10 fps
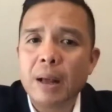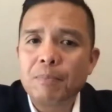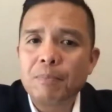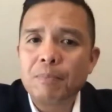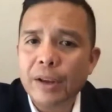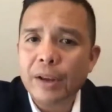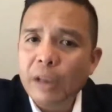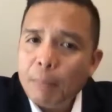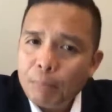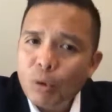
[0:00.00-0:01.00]
there is
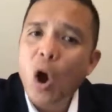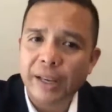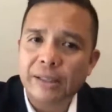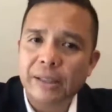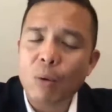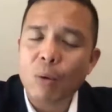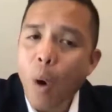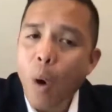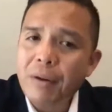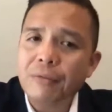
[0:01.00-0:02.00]
a process,
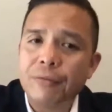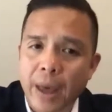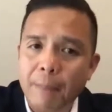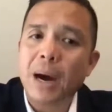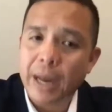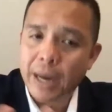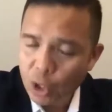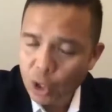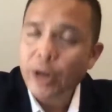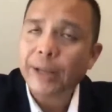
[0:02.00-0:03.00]
and one of them,
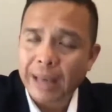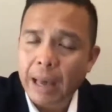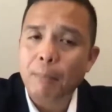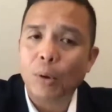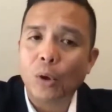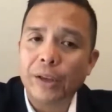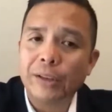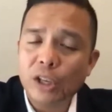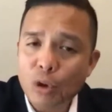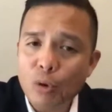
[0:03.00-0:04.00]
a good example,
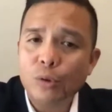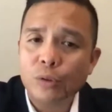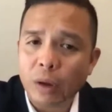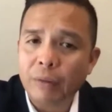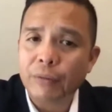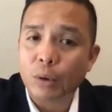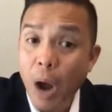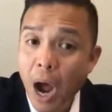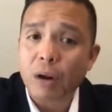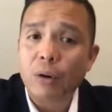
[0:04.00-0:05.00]
is the use of the
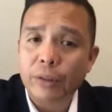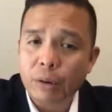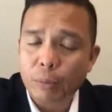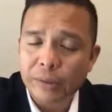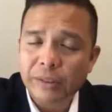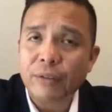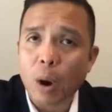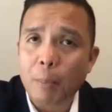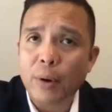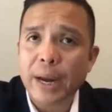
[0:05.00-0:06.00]
ROC, or the receiver
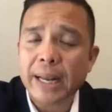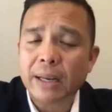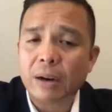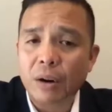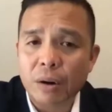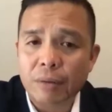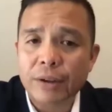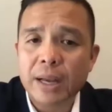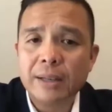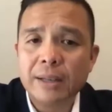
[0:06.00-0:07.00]
operating curve
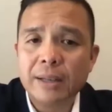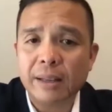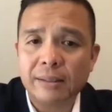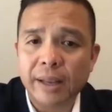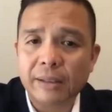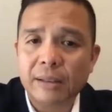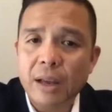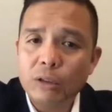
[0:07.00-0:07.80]
statistics,